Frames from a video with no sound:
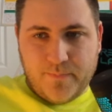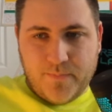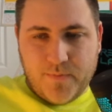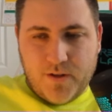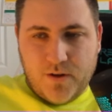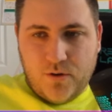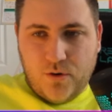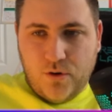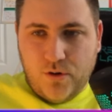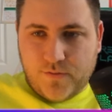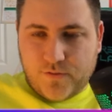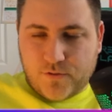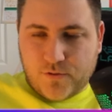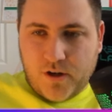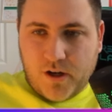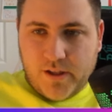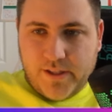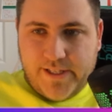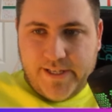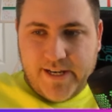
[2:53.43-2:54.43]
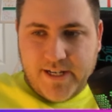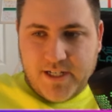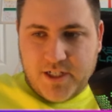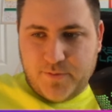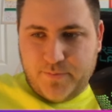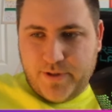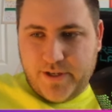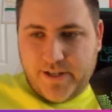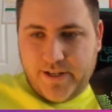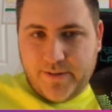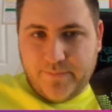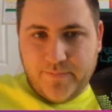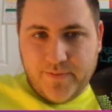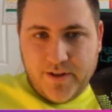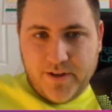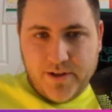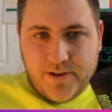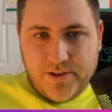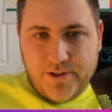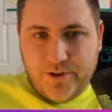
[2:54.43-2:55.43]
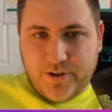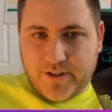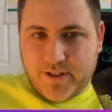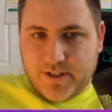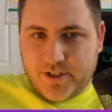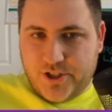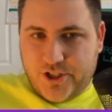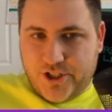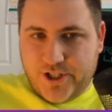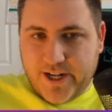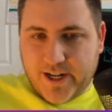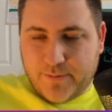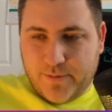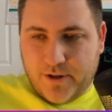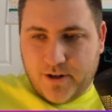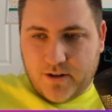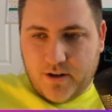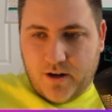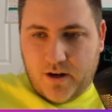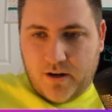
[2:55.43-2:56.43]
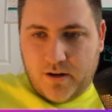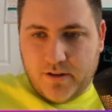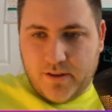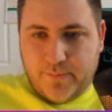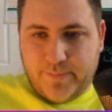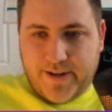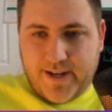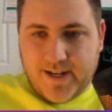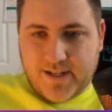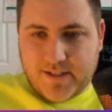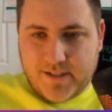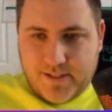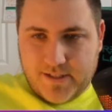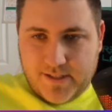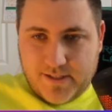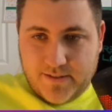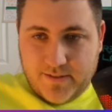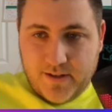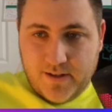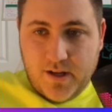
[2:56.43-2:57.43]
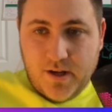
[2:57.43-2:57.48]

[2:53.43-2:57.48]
overall EHP, you can just check mark all the boxes.